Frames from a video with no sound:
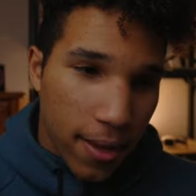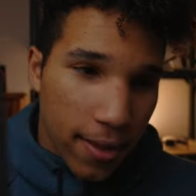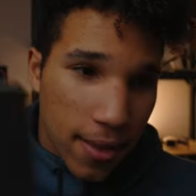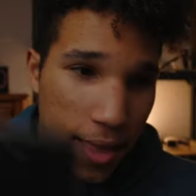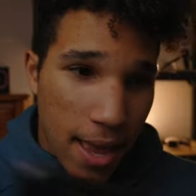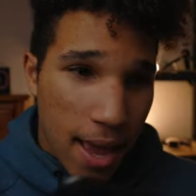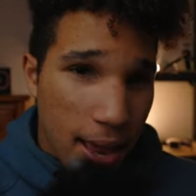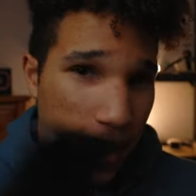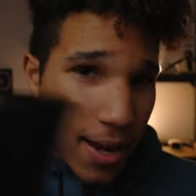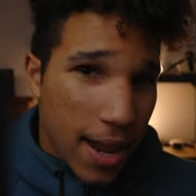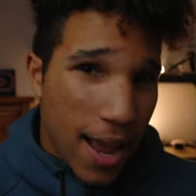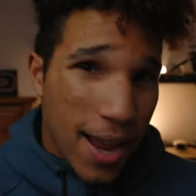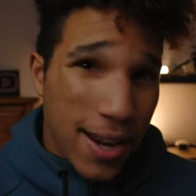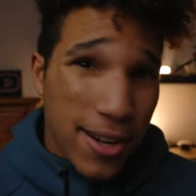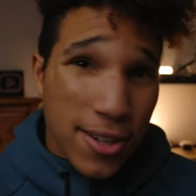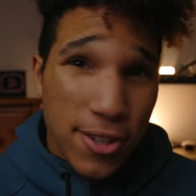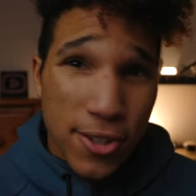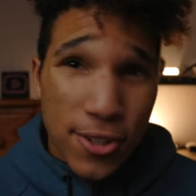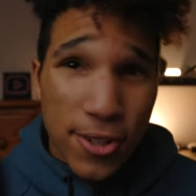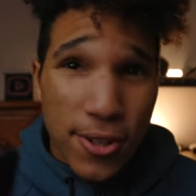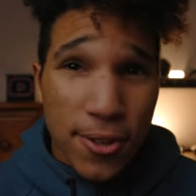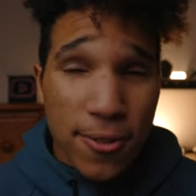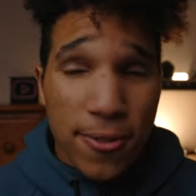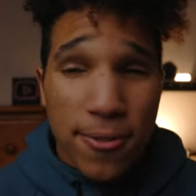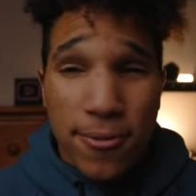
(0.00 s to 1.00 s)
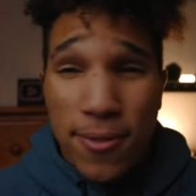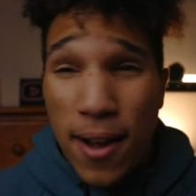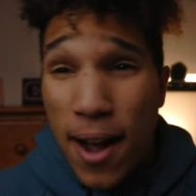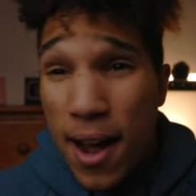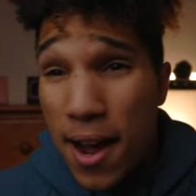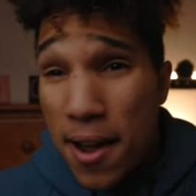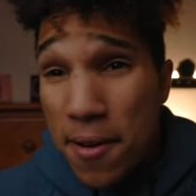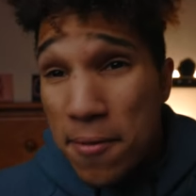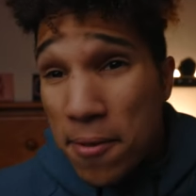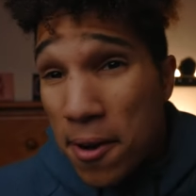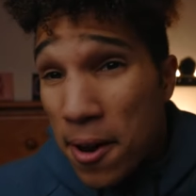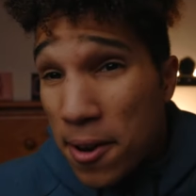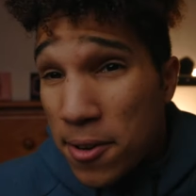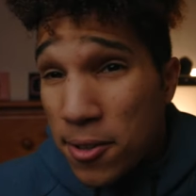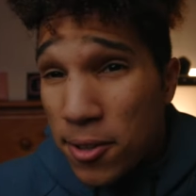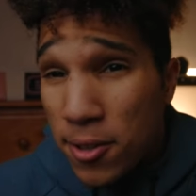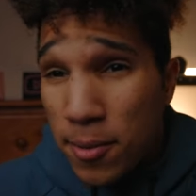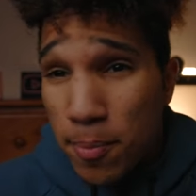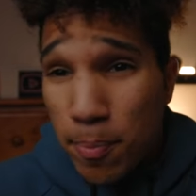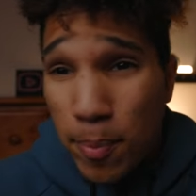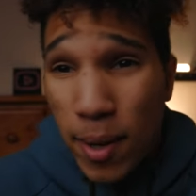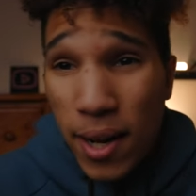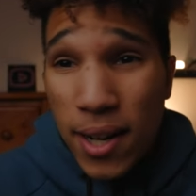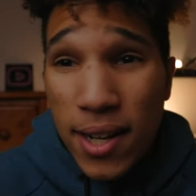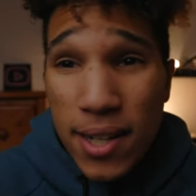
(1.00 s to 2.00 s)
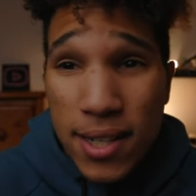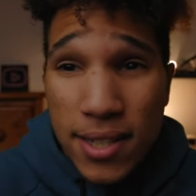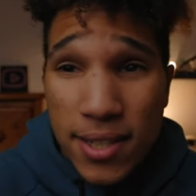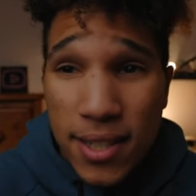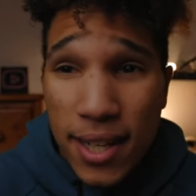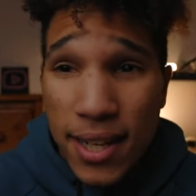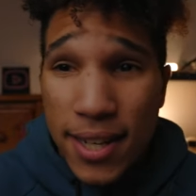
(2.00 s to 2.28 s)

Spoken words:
that extra $500